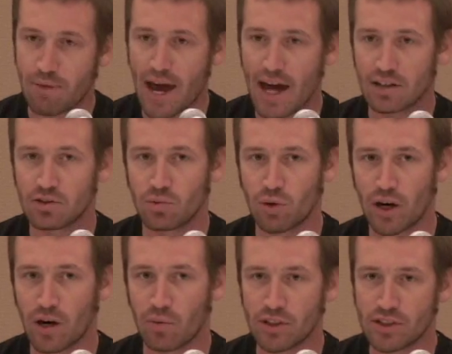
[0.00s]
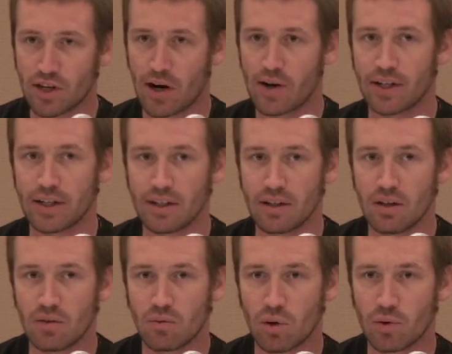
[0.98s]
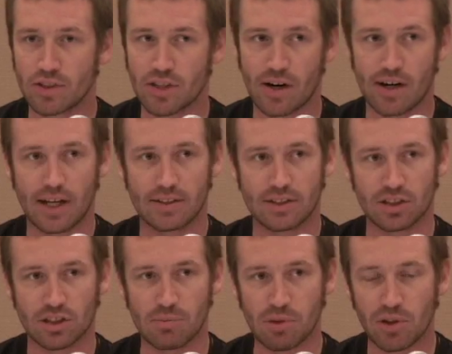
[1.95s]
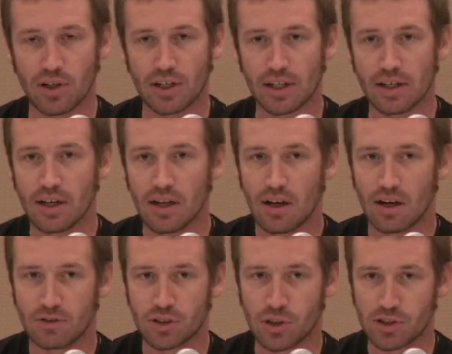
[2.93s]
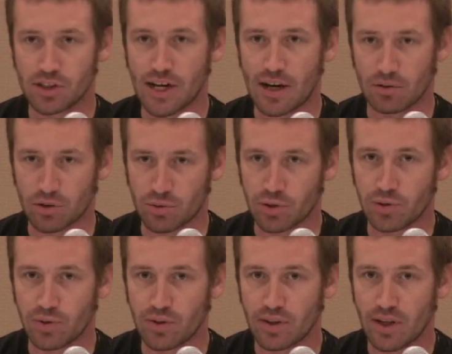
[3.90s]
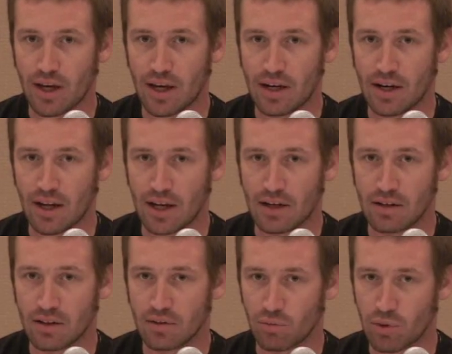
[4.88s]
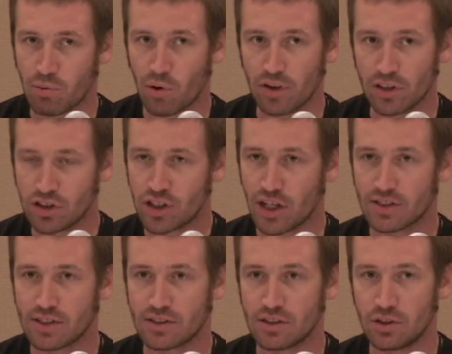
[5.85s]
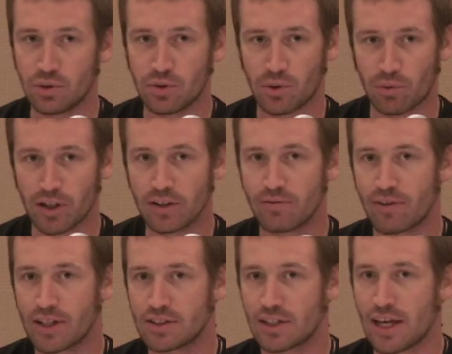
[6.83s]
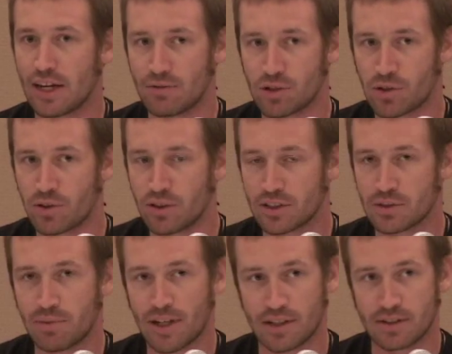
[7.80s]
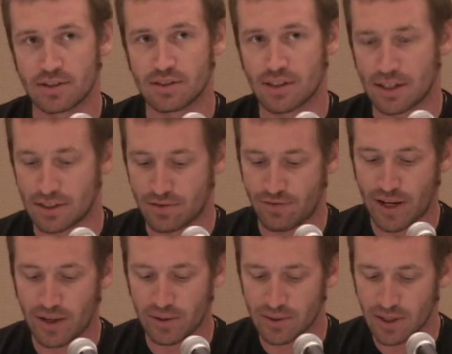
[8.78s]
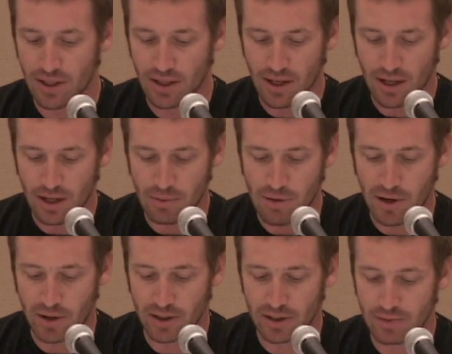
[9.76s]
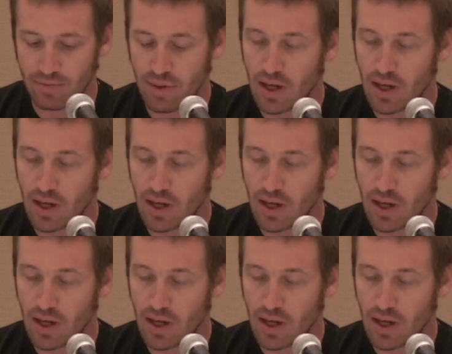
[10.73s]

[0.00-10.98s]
back to where we started as this community, of searching out truth and reporting the justice and doing the real investigative journalism that has failed in America.